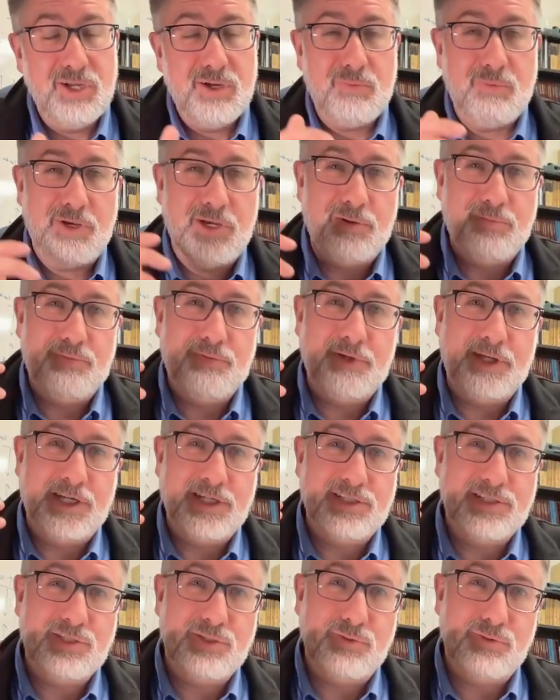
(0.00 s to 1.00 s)
we need a
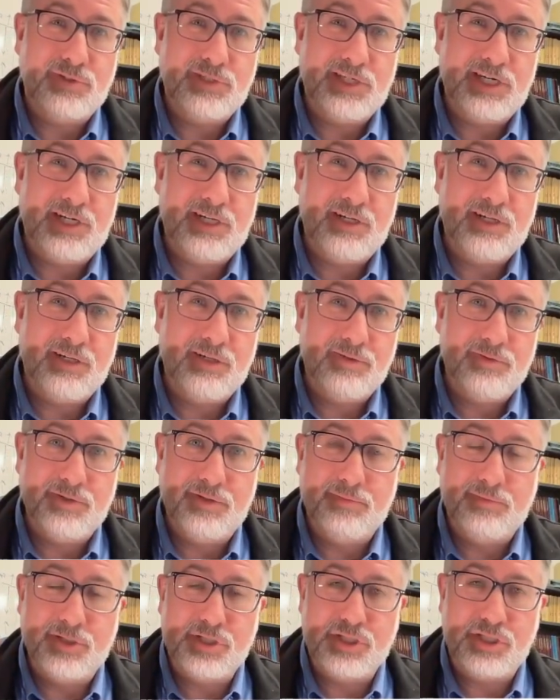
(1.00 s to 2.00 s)
place to tell the
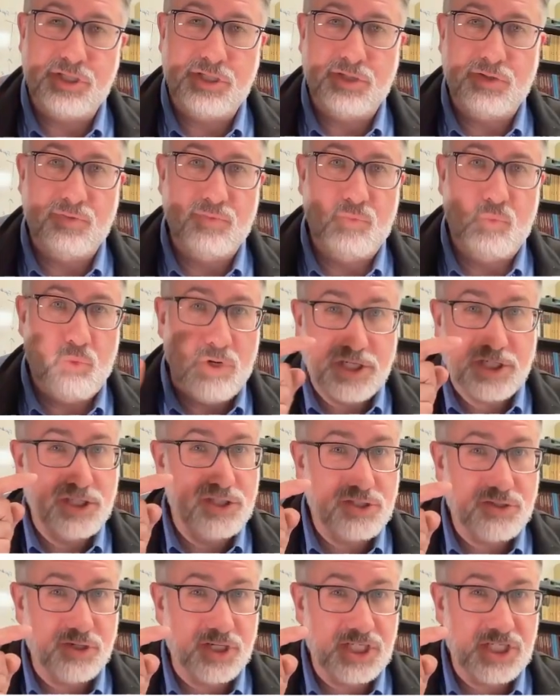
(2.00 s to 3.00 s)
machine which
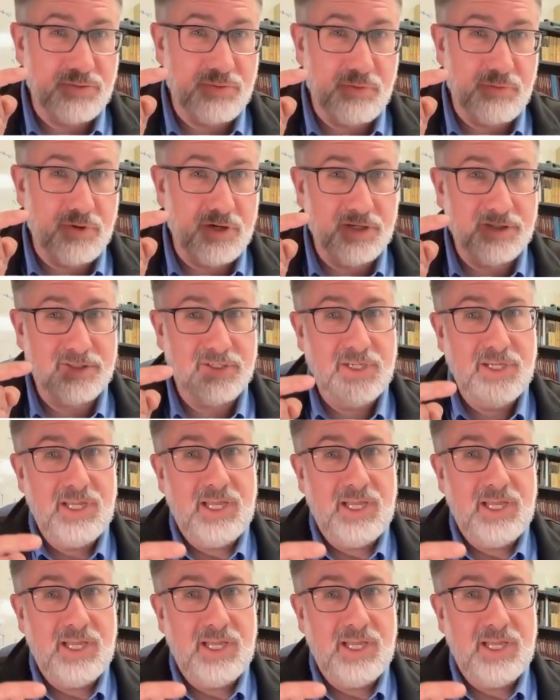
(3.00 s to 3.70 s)
instruction we want,